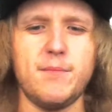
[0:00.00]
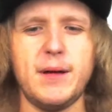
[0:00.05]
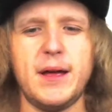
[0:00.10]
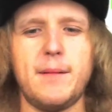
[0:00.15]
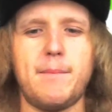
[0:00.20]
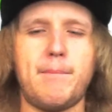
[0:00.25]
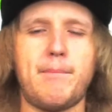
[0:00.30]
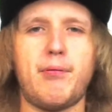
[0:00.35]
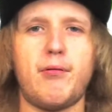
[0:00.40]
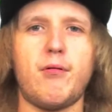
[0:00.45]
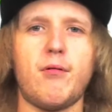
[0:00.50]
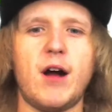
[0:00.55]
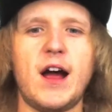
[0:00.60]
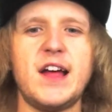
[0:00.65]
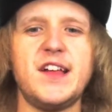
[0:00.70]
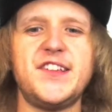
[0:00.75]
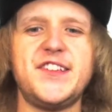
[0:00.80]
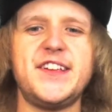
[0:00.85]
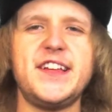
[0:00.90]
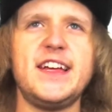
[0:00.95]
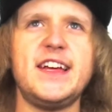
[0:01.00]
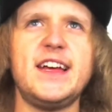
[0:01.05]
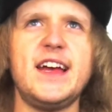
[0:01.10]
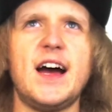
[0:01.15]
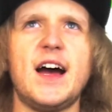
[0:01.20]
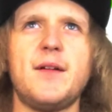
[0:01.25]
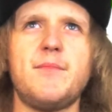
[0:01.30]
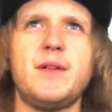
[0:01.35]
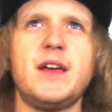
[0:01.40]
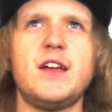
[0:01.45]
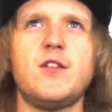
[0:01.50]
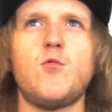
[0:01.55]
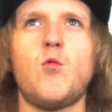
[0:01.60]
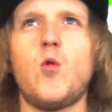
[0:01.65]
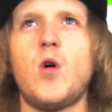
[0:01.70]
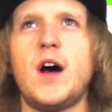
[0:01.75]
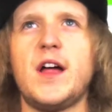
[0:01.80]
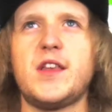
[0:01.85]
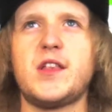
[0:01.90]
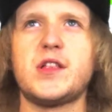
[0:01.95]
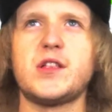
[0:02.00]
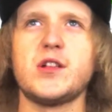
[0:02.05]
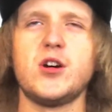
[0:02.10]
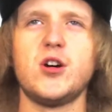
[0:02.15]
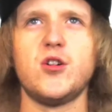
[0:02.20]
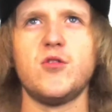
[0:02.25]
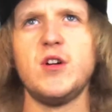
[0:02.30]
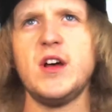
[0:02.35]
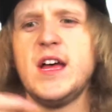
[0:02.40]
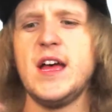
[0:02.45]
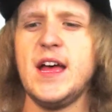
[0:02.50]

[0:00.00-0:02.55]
bit pricey. I mean, what? So